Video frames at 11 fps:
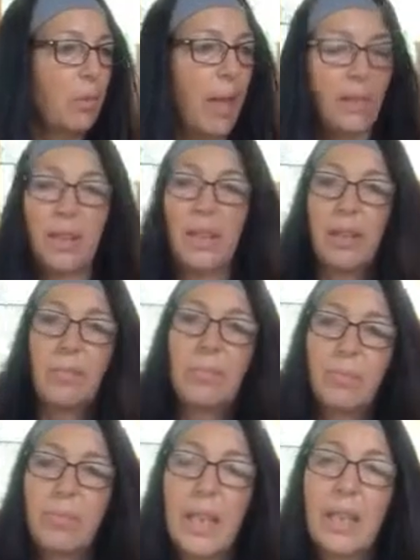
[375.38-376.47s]
around there.
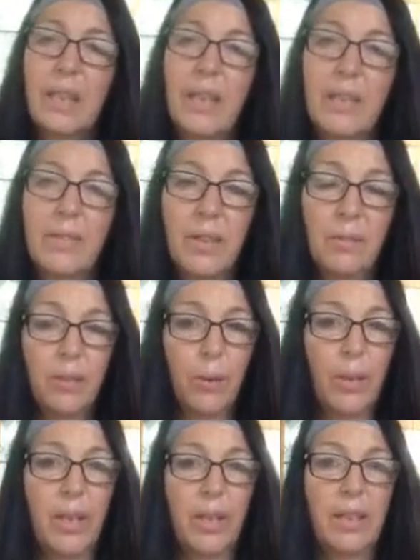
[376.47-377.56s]
And then I lived in
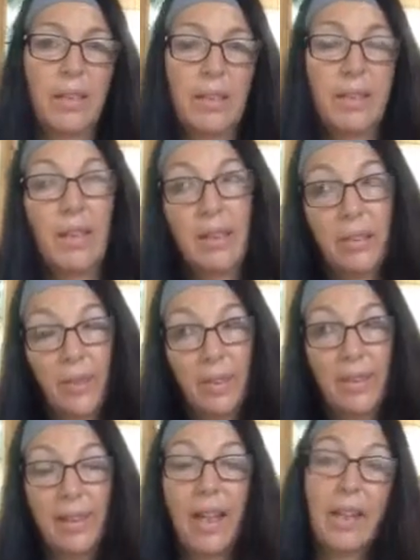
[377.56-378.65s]
Florida, then I lived
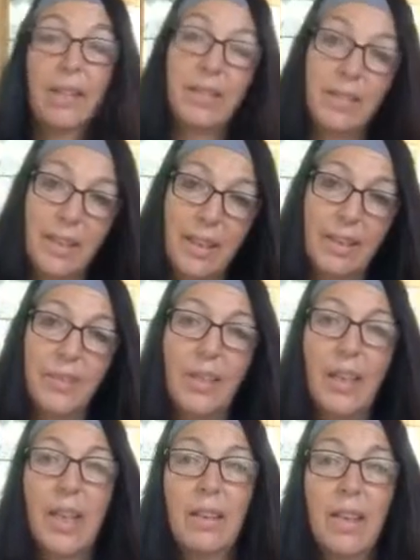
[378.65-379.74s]
in Seattle, then I lived
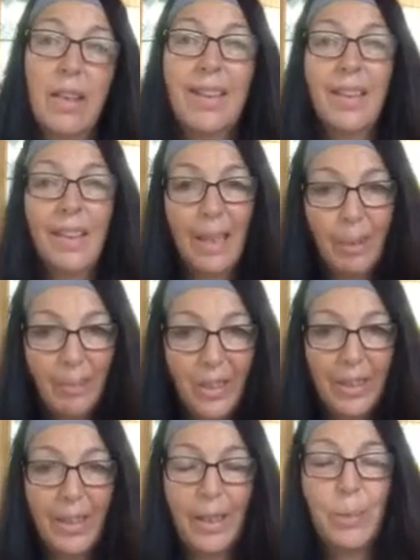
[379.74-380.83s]
in LA, and now I'm
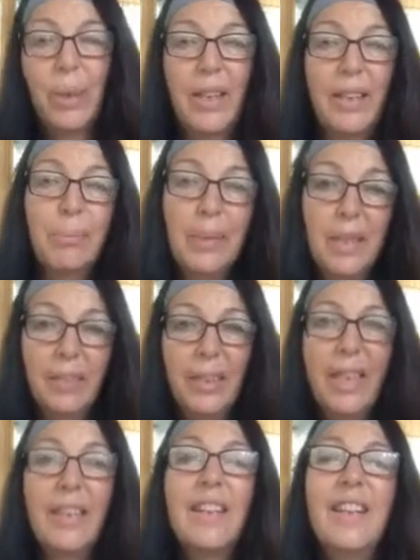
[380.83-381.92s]
visiting Hawaii. But
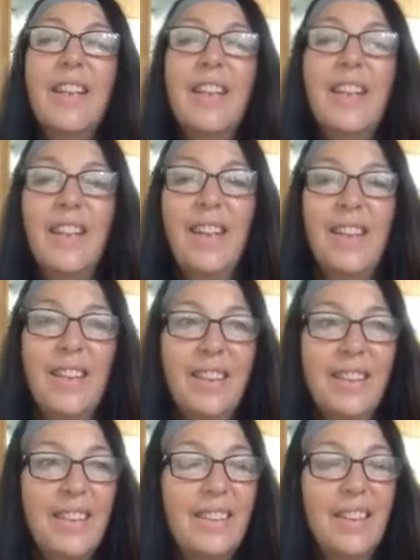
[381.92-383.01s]
anyway, I
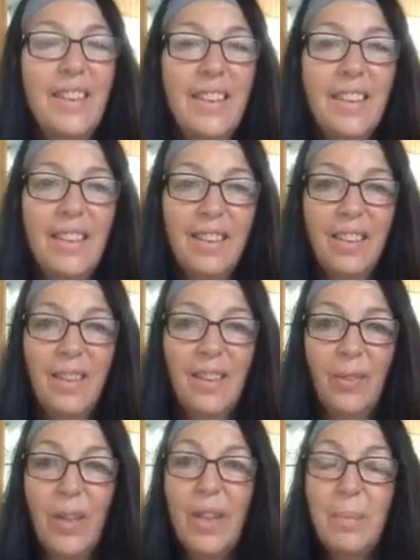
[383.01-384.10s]
had seen that
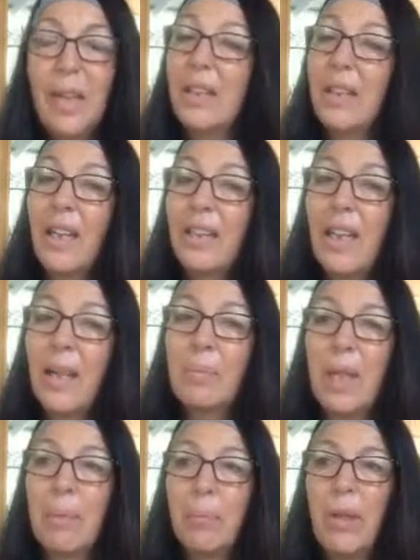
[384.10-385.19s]
this friend of mine that I'd
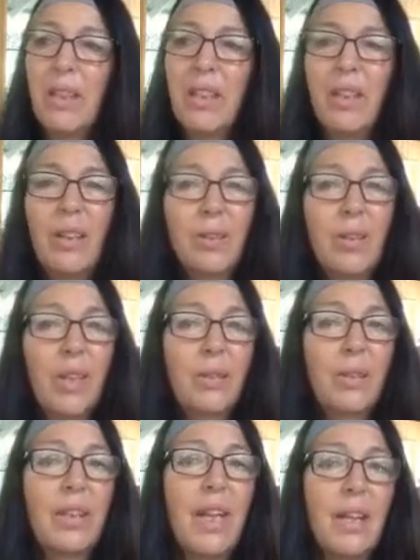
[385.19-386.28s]
kept up with, I don't
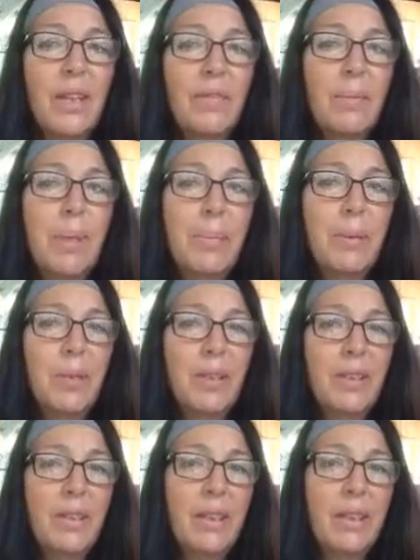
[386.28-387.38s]
talk to her that often, maybe
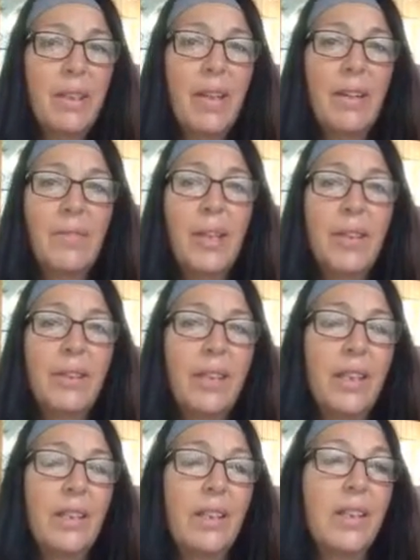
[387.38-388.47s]
once a year, every other
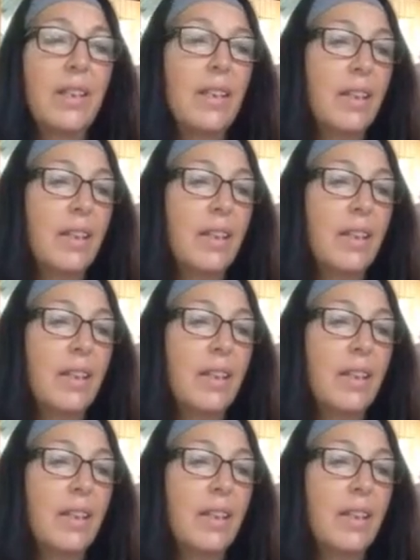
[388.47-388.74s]
year,